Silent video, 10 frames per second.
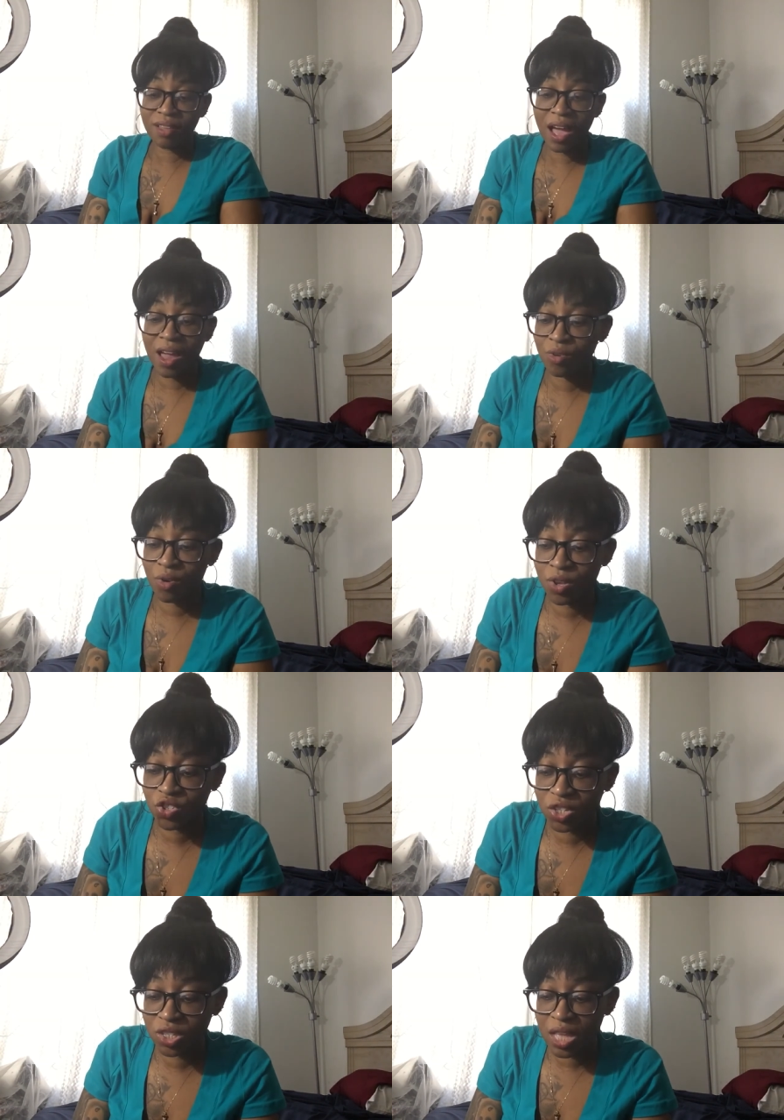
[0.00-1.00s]
I don't
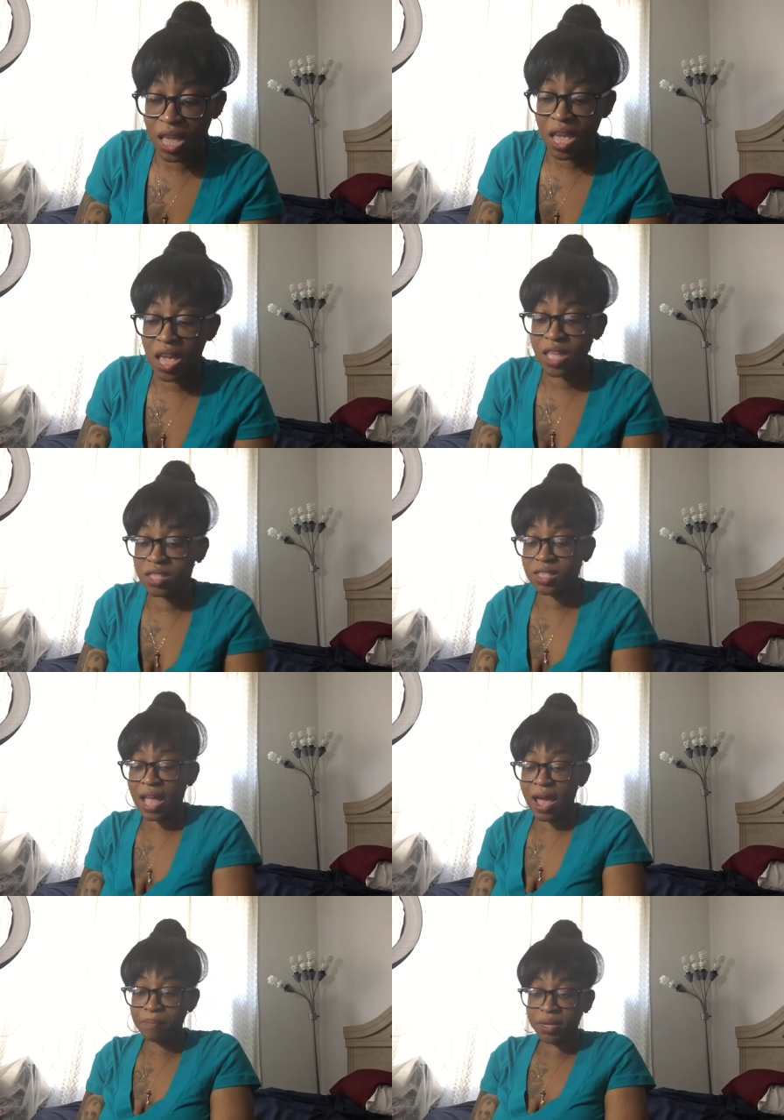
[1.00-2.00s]
know. It's
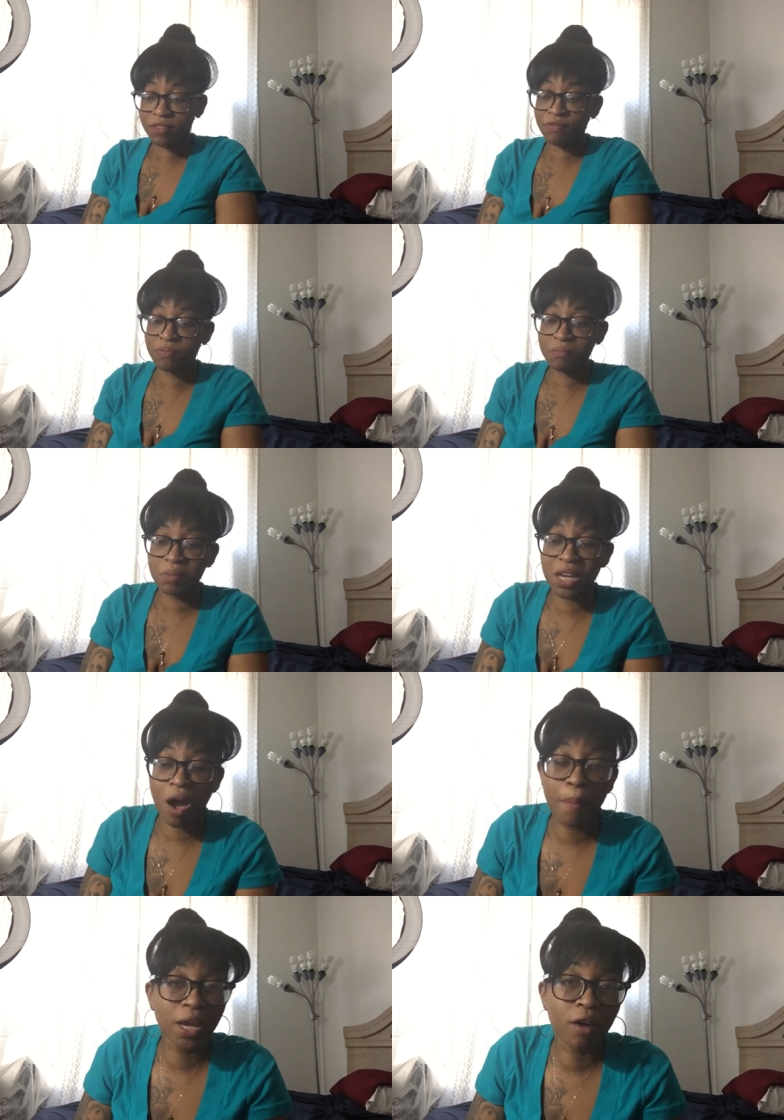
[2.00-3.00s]
not
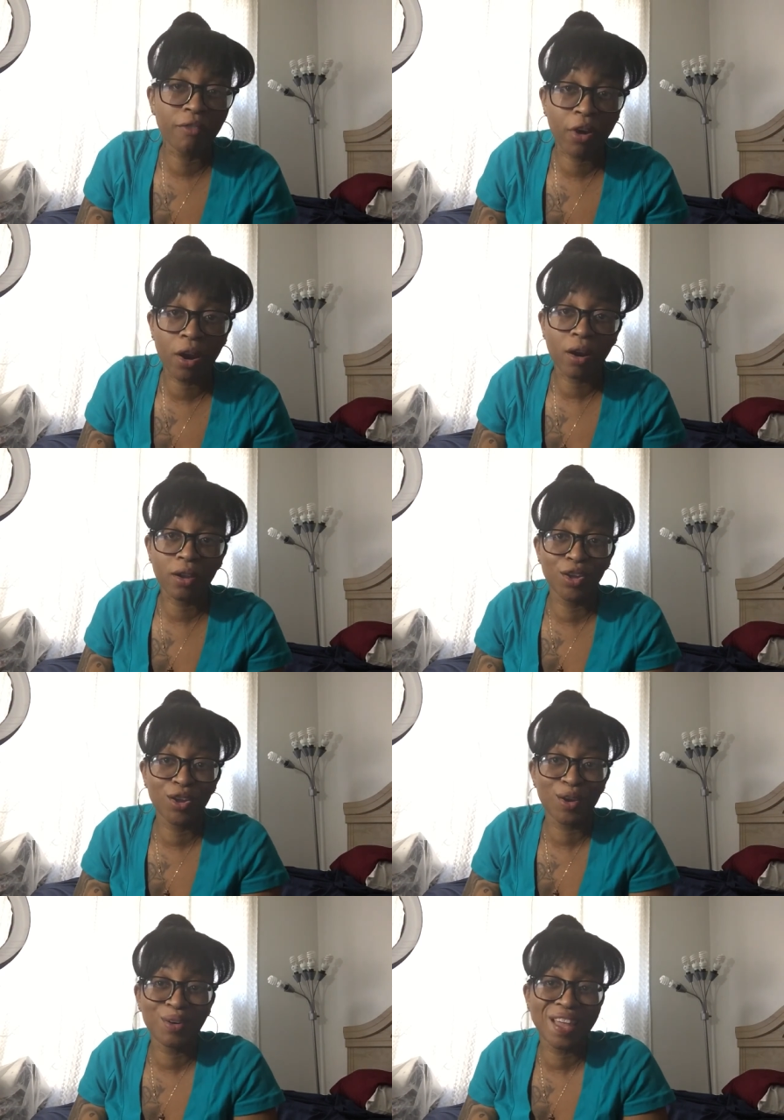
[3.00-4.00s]
becoming of her.
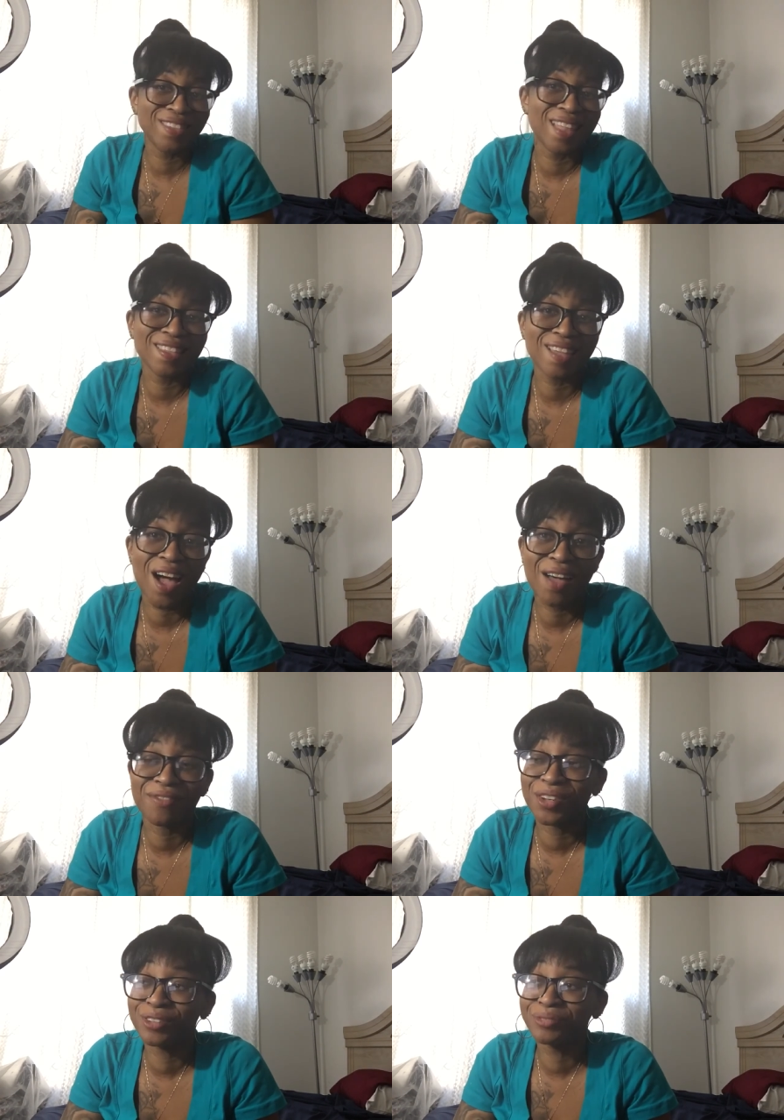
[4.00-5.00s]
You know, that's how I
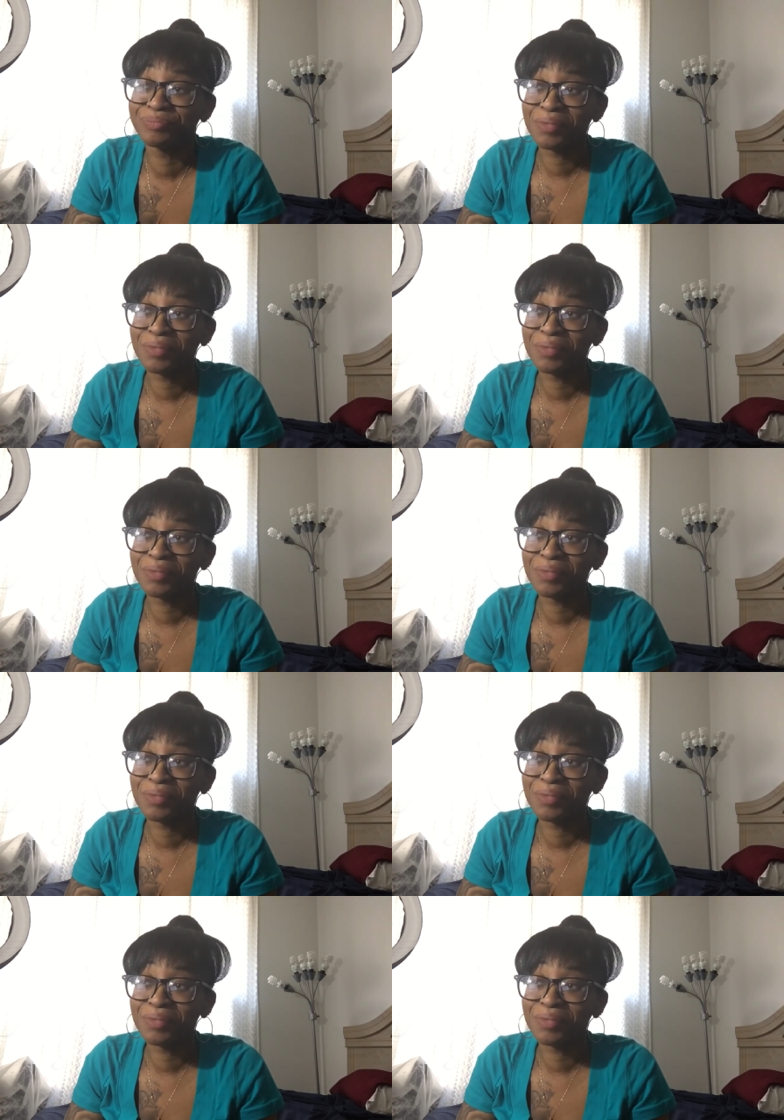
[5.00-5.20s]
feel.